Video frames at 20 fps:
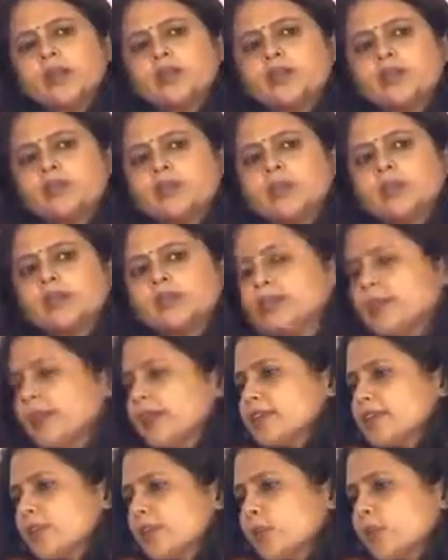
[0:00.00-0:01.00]
So it
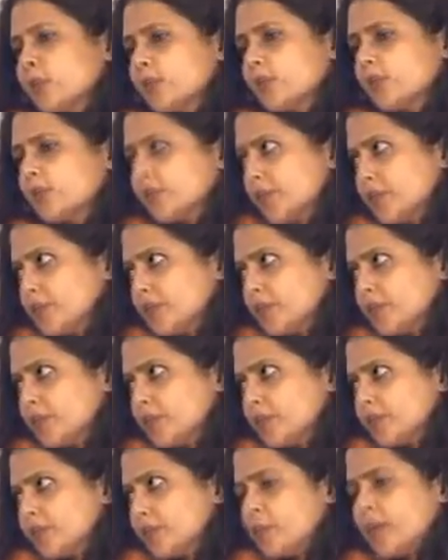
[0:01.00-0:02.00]
takes a lot of patience,